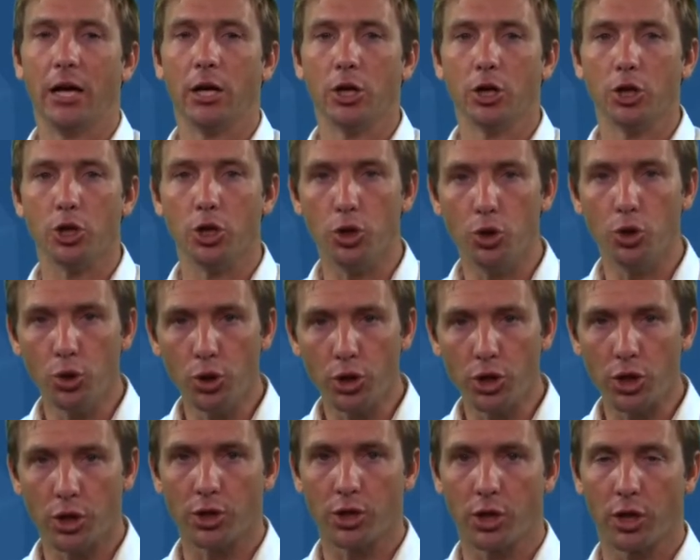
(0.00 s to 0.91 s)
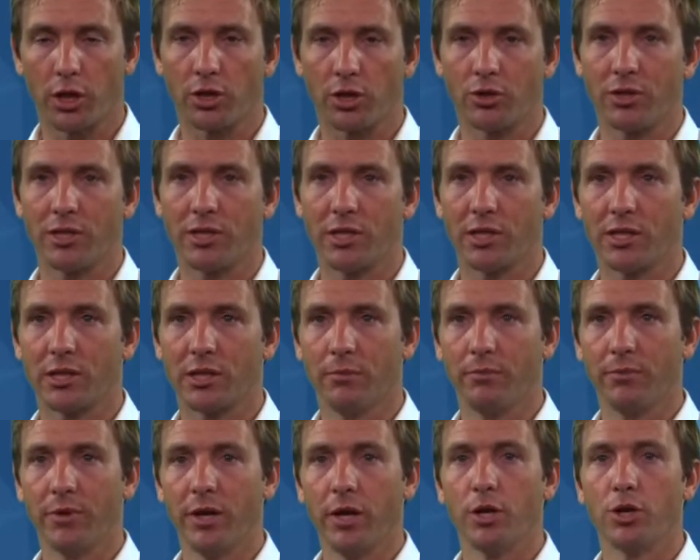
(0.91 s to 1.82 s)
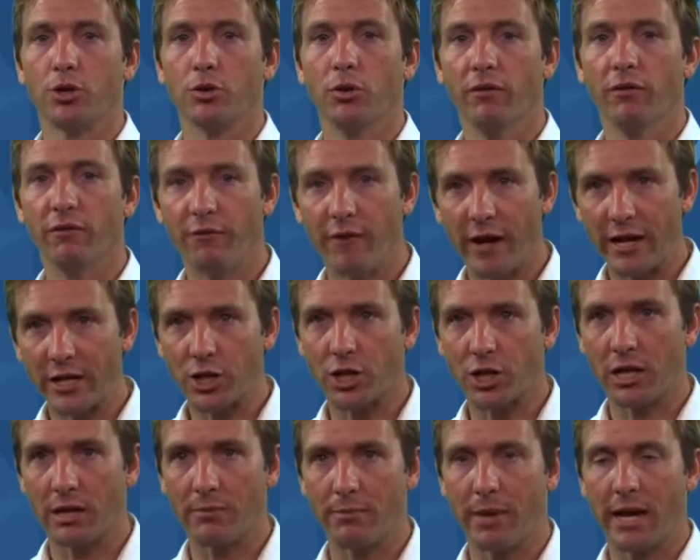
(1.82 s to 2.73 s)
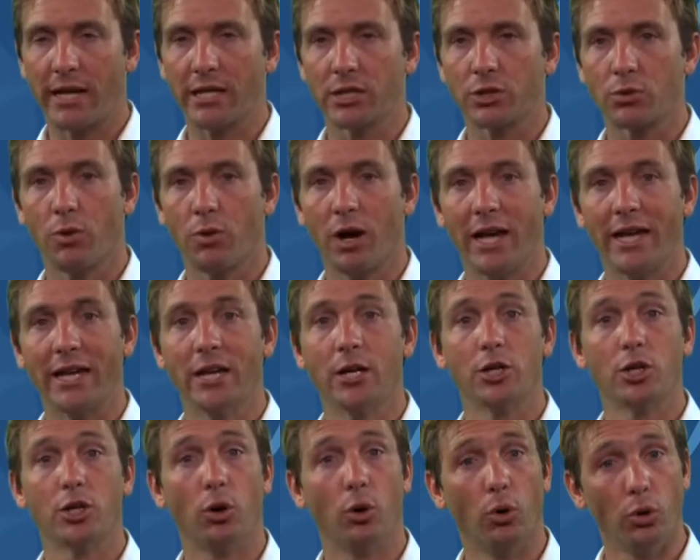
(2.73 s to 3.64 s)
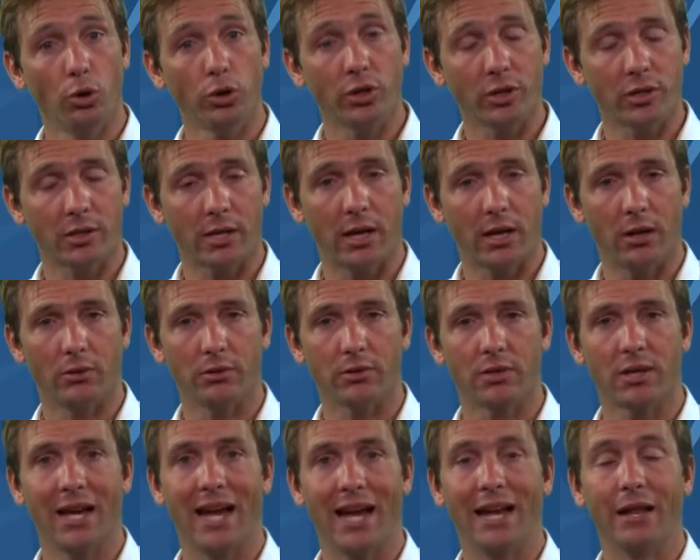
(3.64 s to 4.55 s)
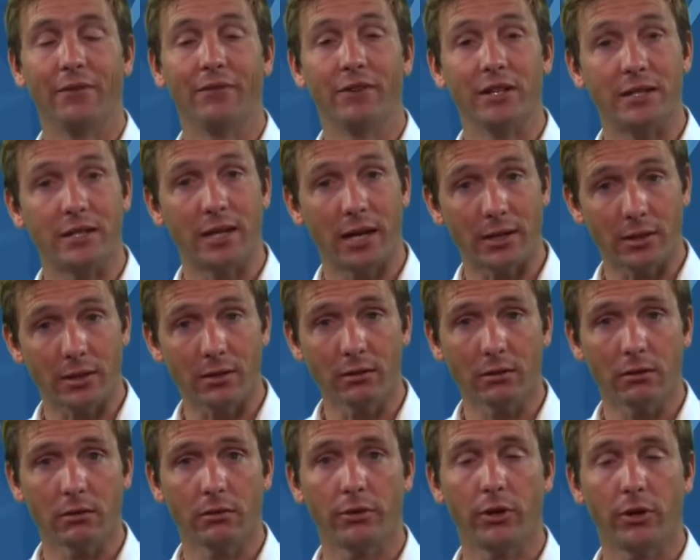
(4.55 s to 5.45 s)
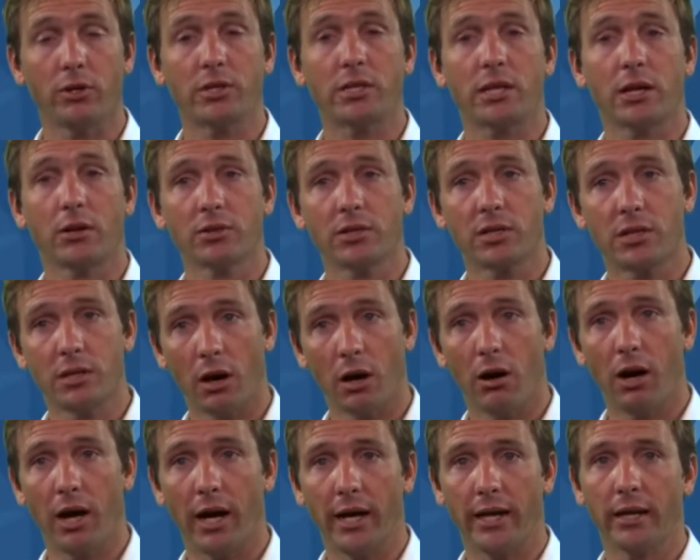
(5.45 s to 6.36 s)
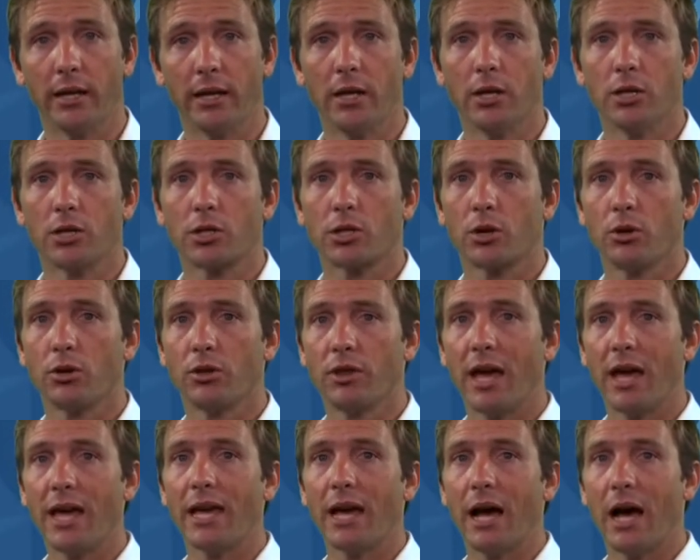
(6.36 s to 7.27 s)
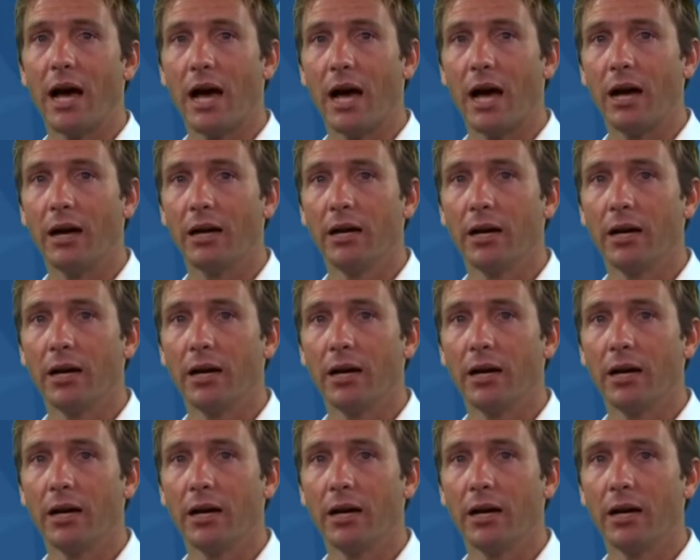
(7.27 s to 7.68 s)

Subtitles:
use your circuitry system to eventually make its way to all your cells. And if it doesn't, those cells die. So they are